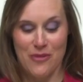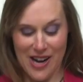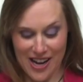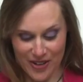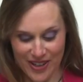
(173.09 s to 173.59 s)

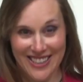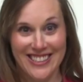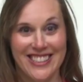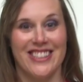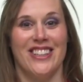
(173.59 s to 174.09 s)
Wow, I
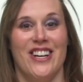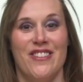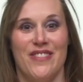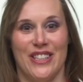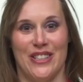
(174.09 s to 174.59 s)
just
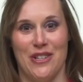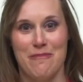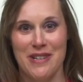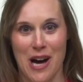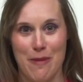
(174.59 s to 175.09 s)
love this. So
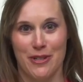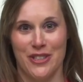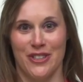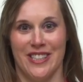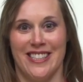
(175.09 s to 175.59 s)
many
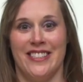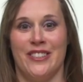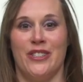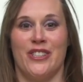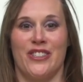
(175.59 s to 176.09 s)
opportunities
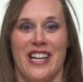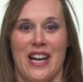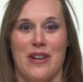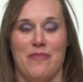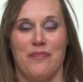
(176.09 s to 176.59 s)
to
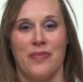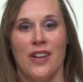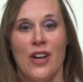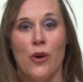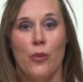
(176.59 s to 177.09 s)
create.
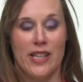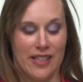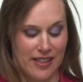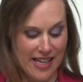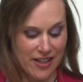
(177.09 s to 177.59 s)
We
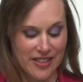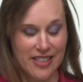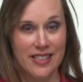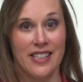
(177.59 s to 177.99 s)
can layer these